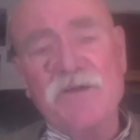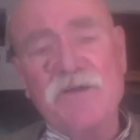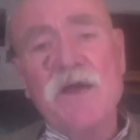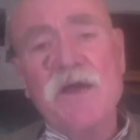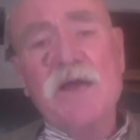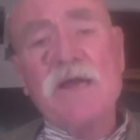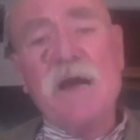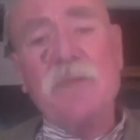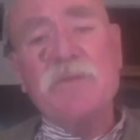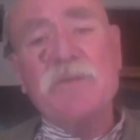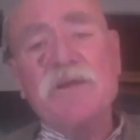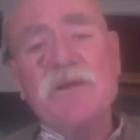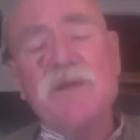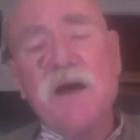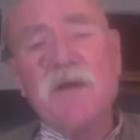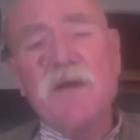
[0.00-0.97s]
coming
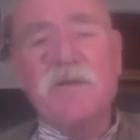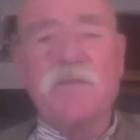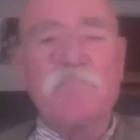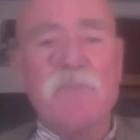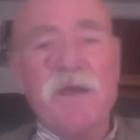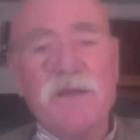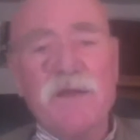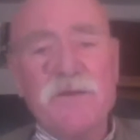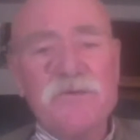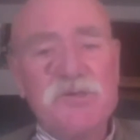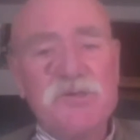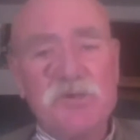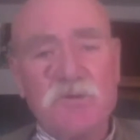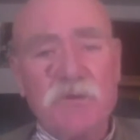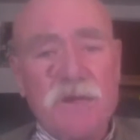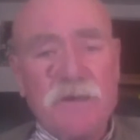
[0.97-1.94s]
down the main
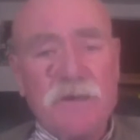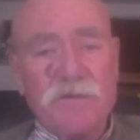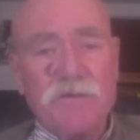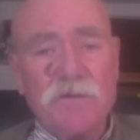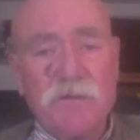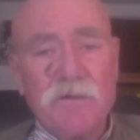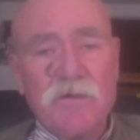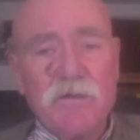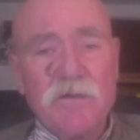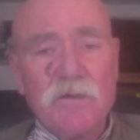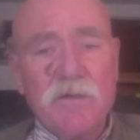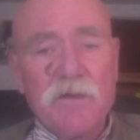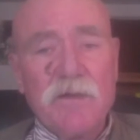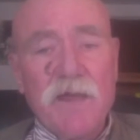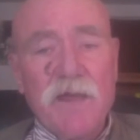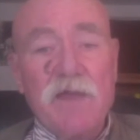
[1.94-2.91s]
street,
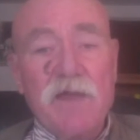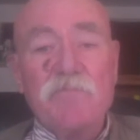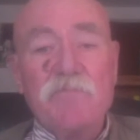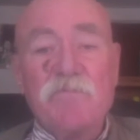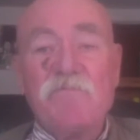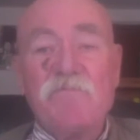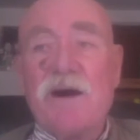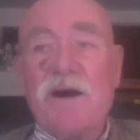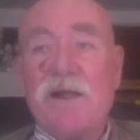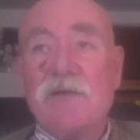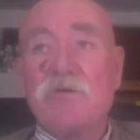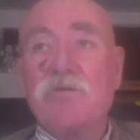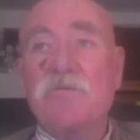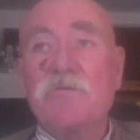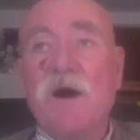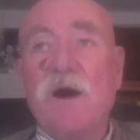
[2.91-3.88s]

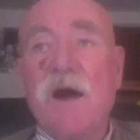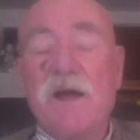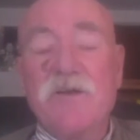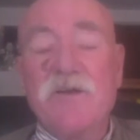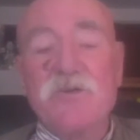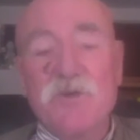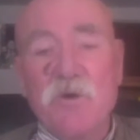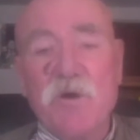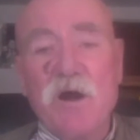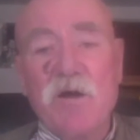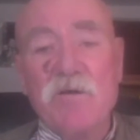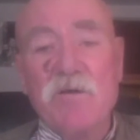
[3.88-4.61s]
followed by Johar